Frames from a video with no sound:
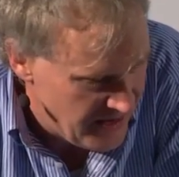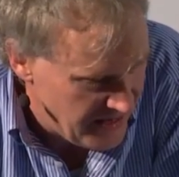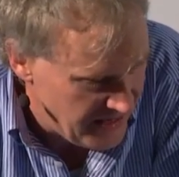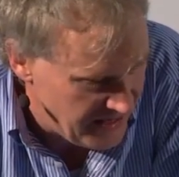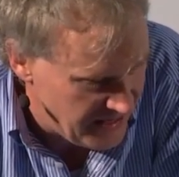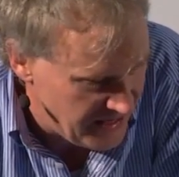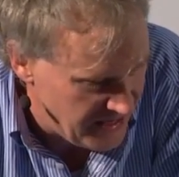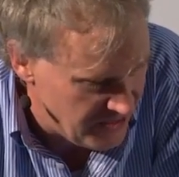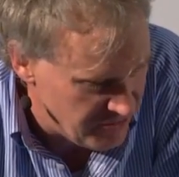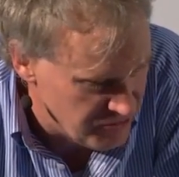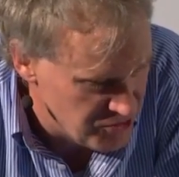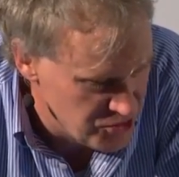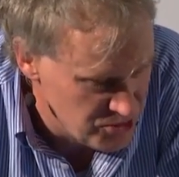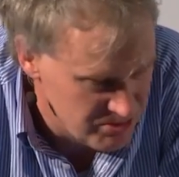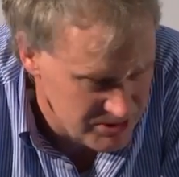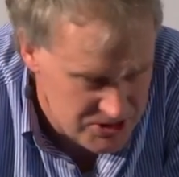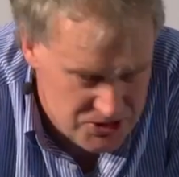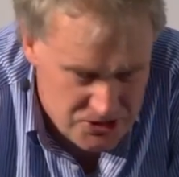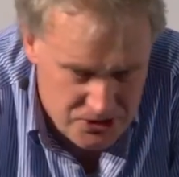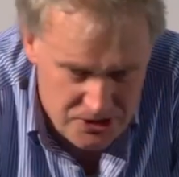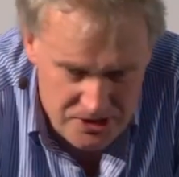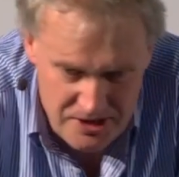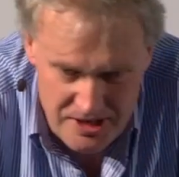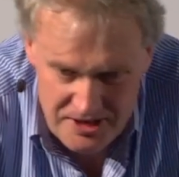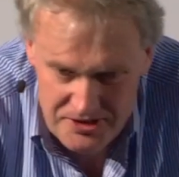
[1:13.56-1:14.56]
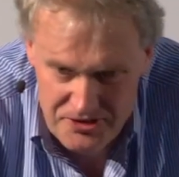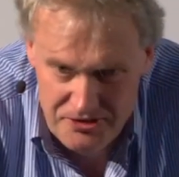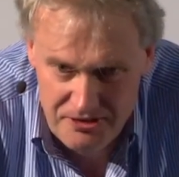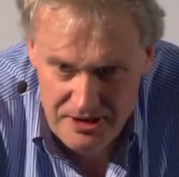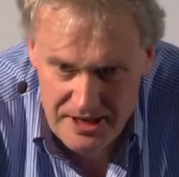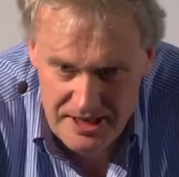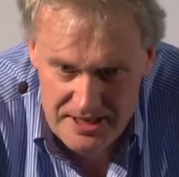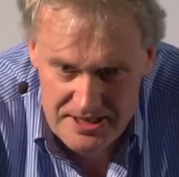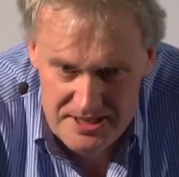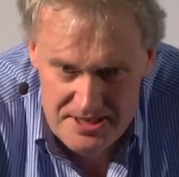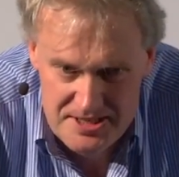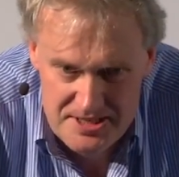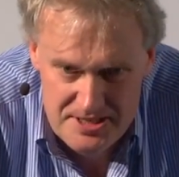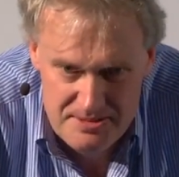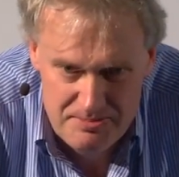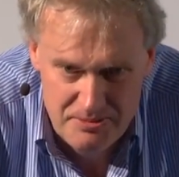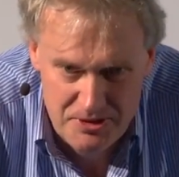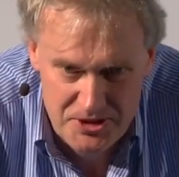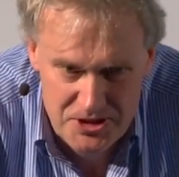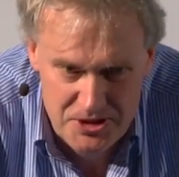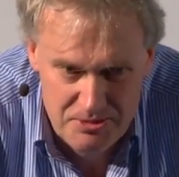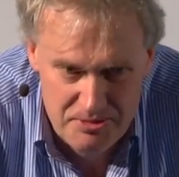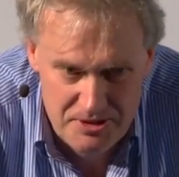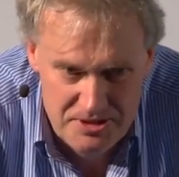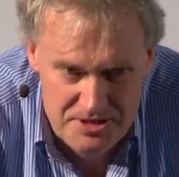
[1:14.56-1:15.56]
rheumatoid arthritis,
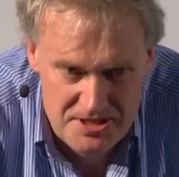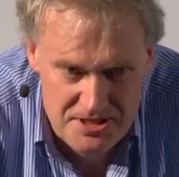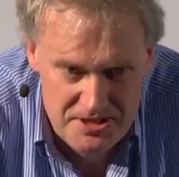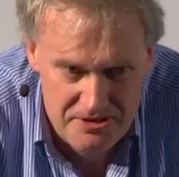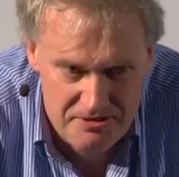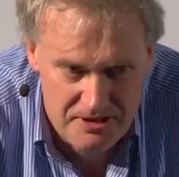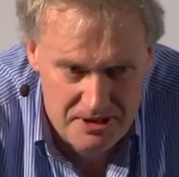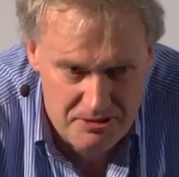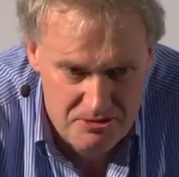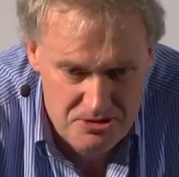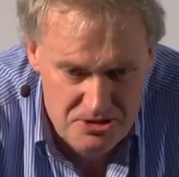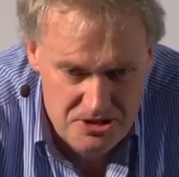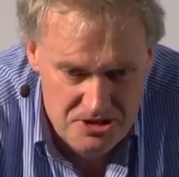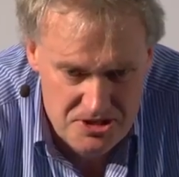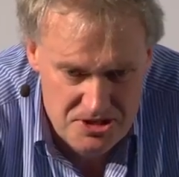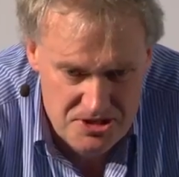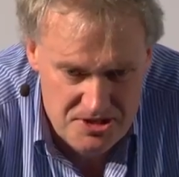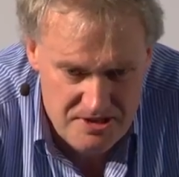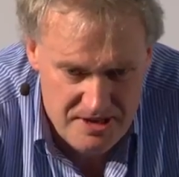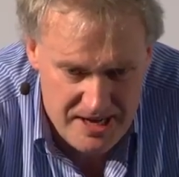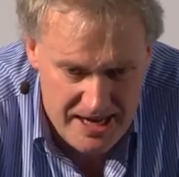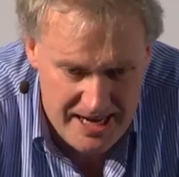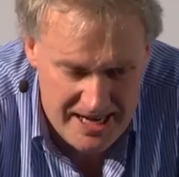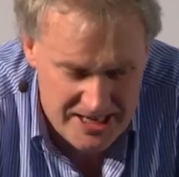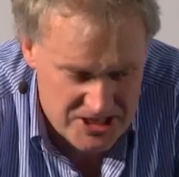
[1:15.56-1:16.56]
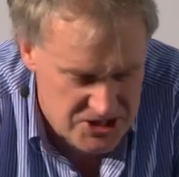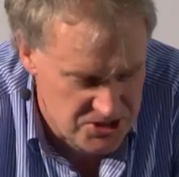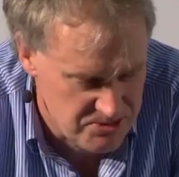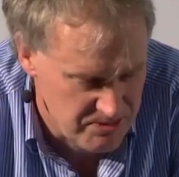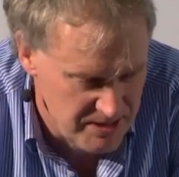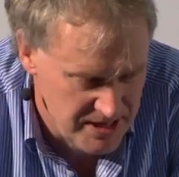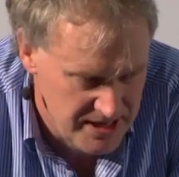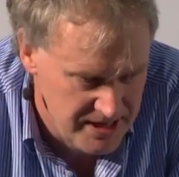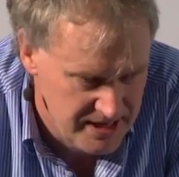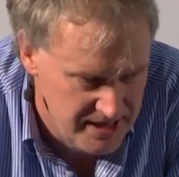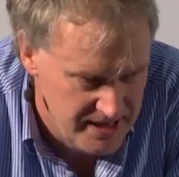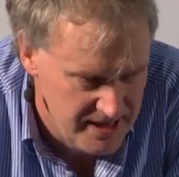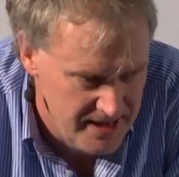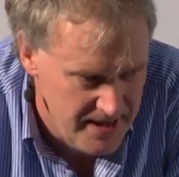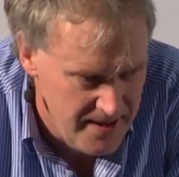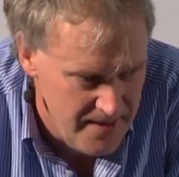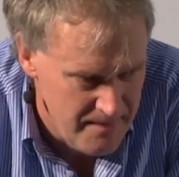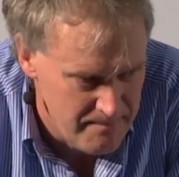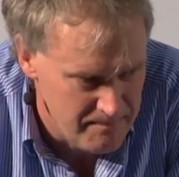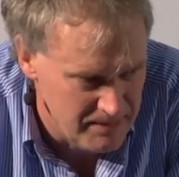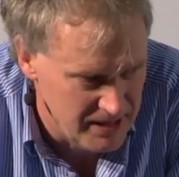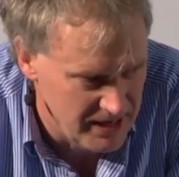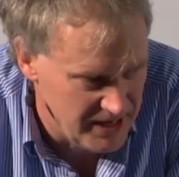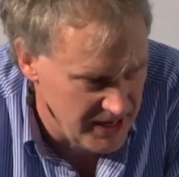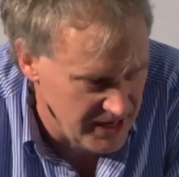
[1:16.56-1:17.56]
multiple sclerosis, asthma,
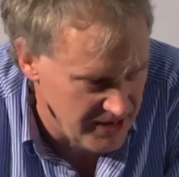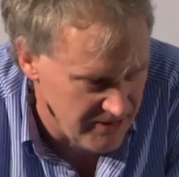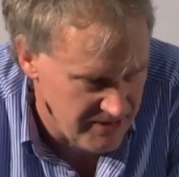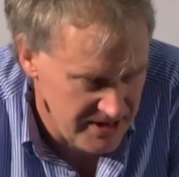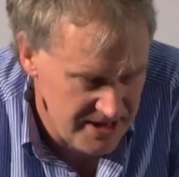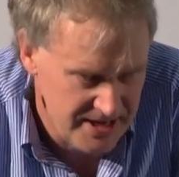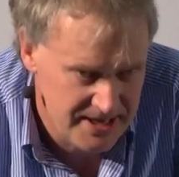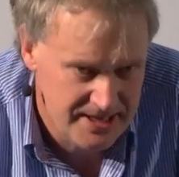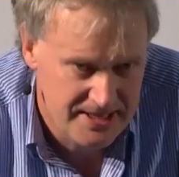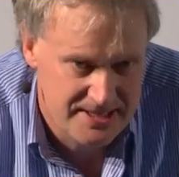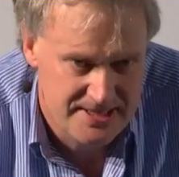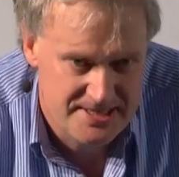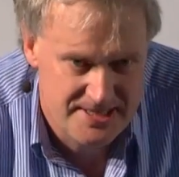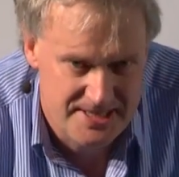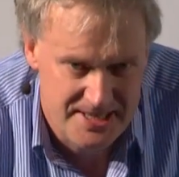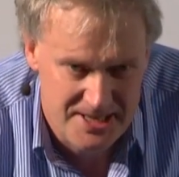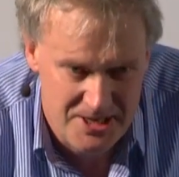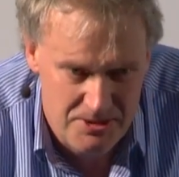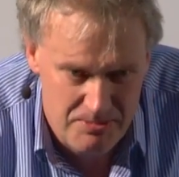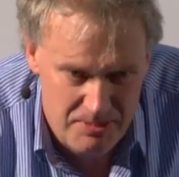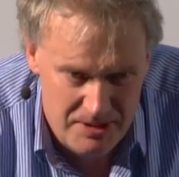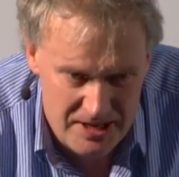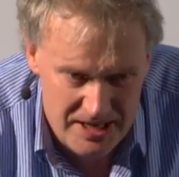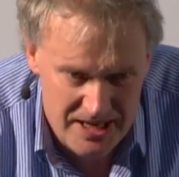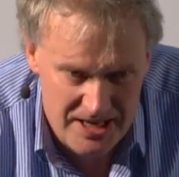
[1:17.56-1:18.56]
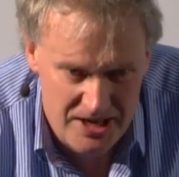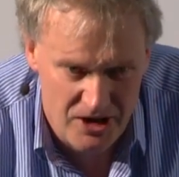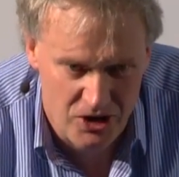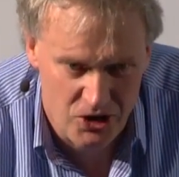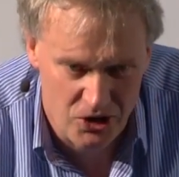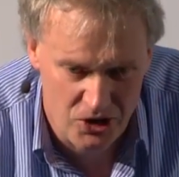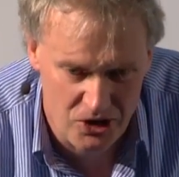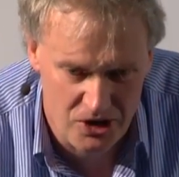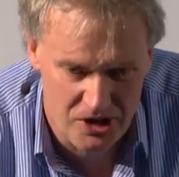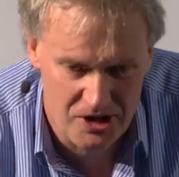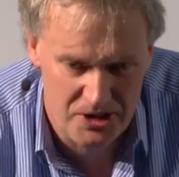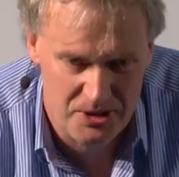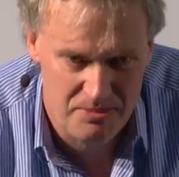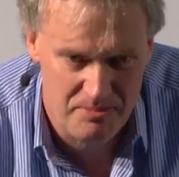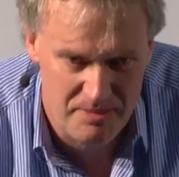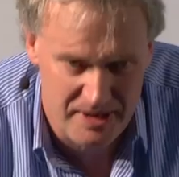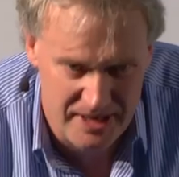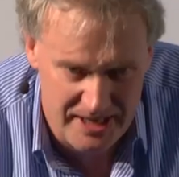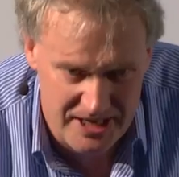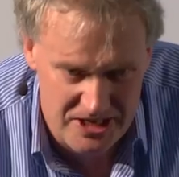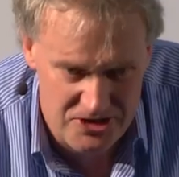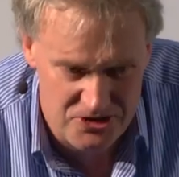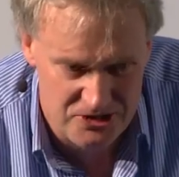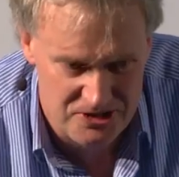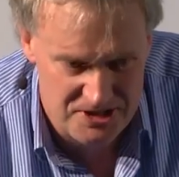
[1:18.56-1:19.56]
malaria, TB, all the
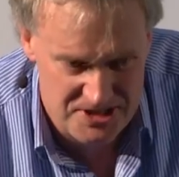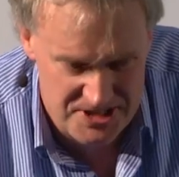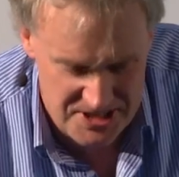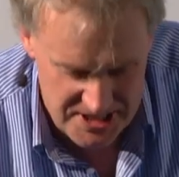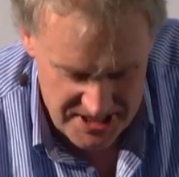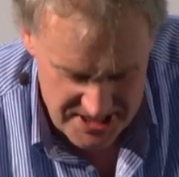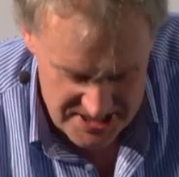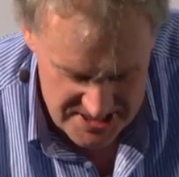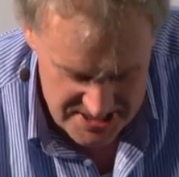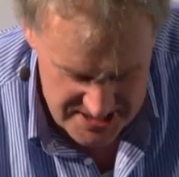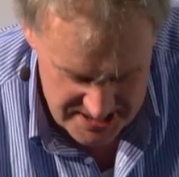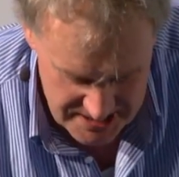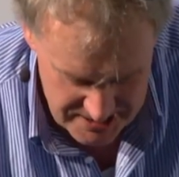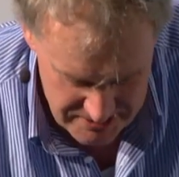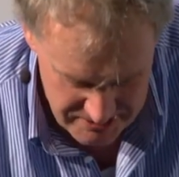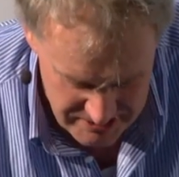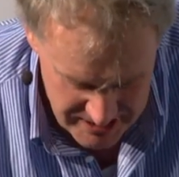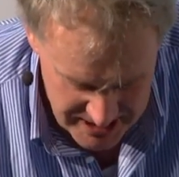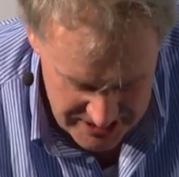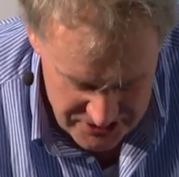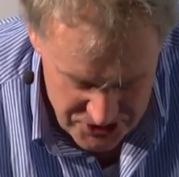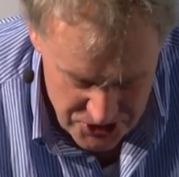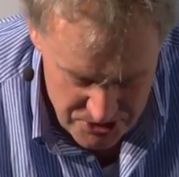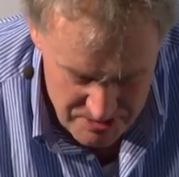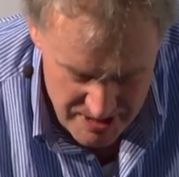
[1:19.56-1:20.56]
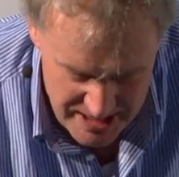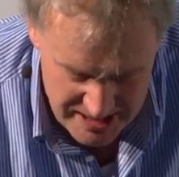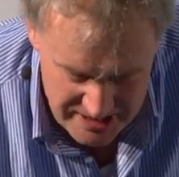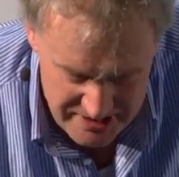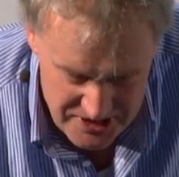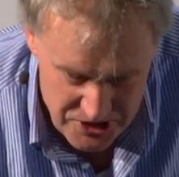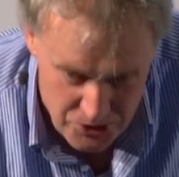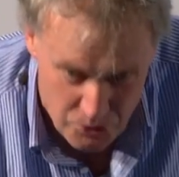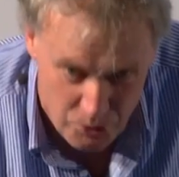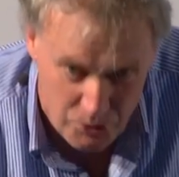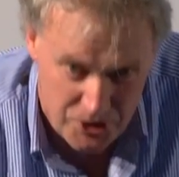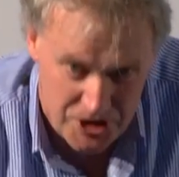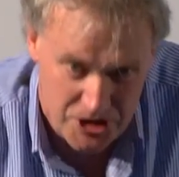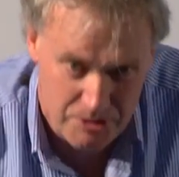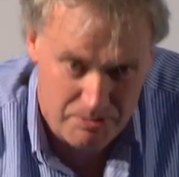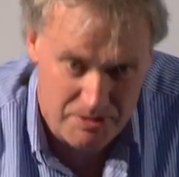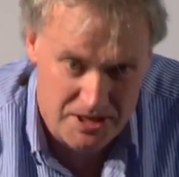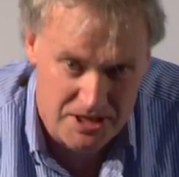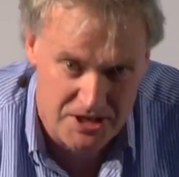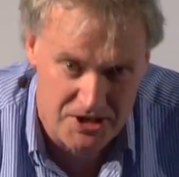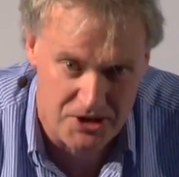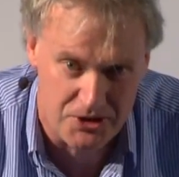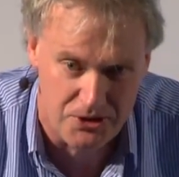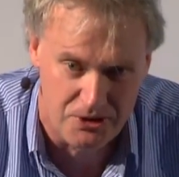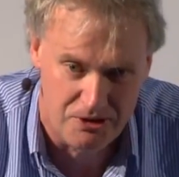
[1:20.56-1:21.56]
major diseases that afflict humanity will
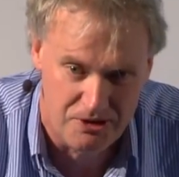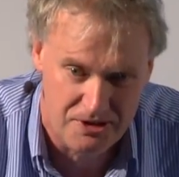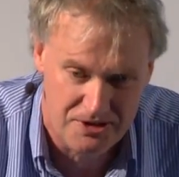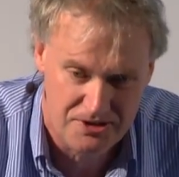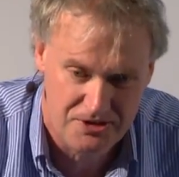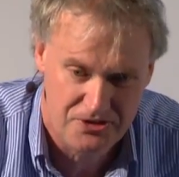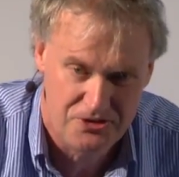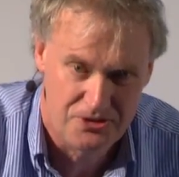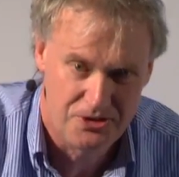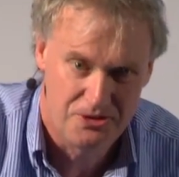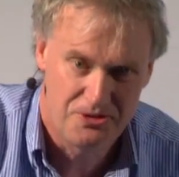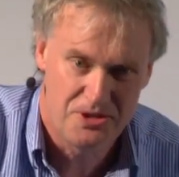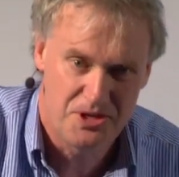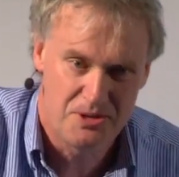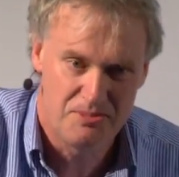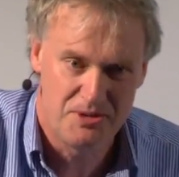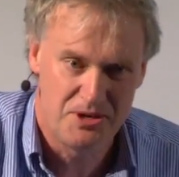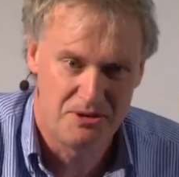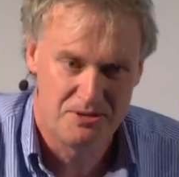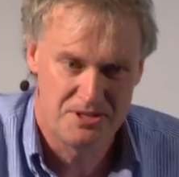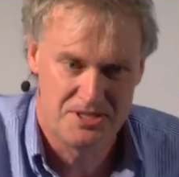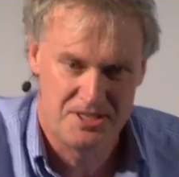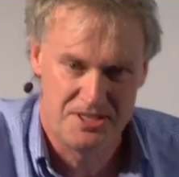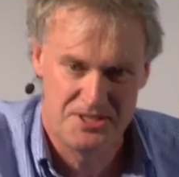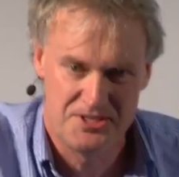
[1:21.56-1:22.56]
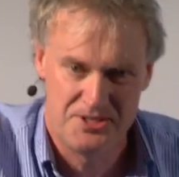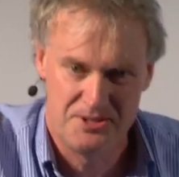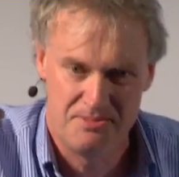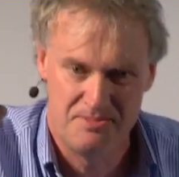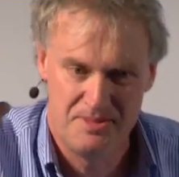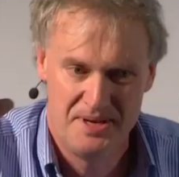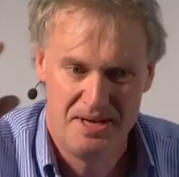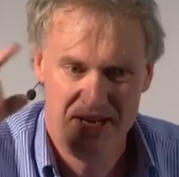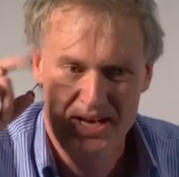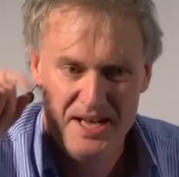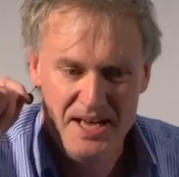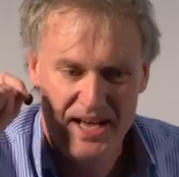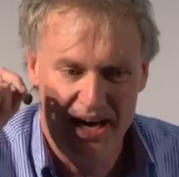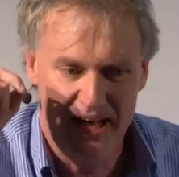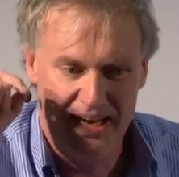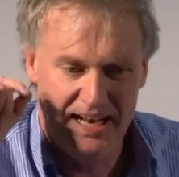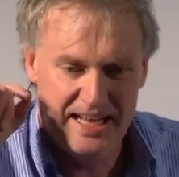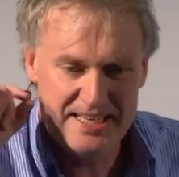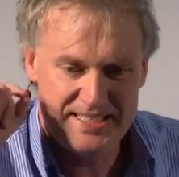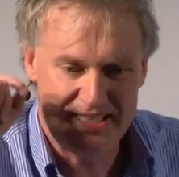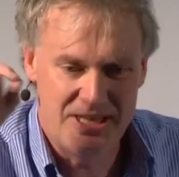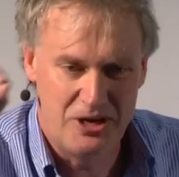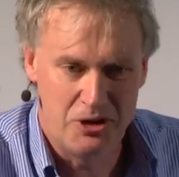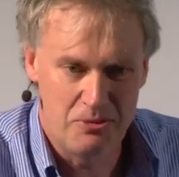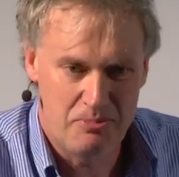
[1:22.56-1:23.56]
be cured through the immune system. And
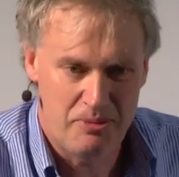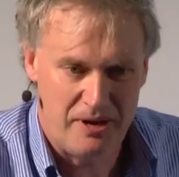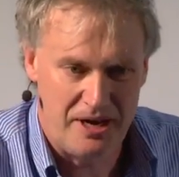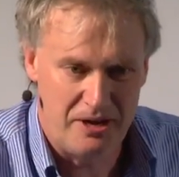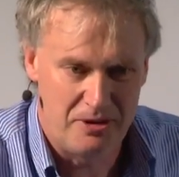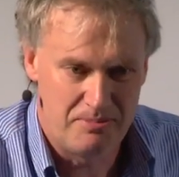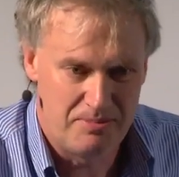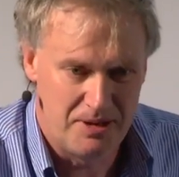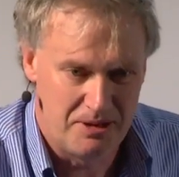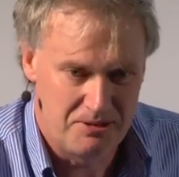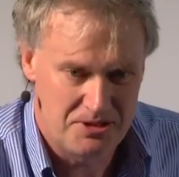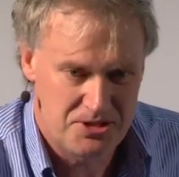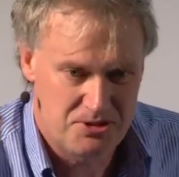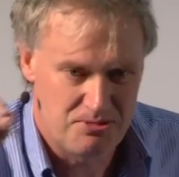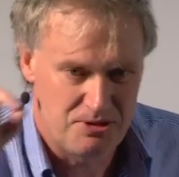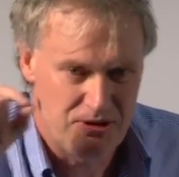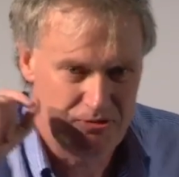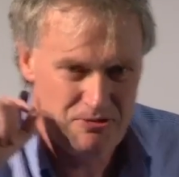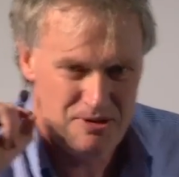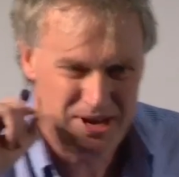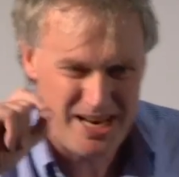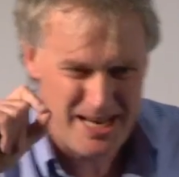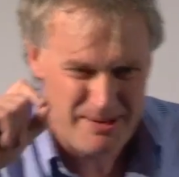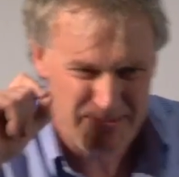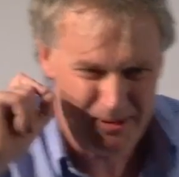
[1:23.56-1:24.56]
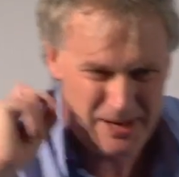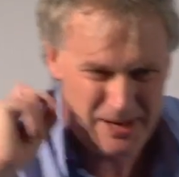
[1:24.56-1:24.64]
that's no proud boast. We really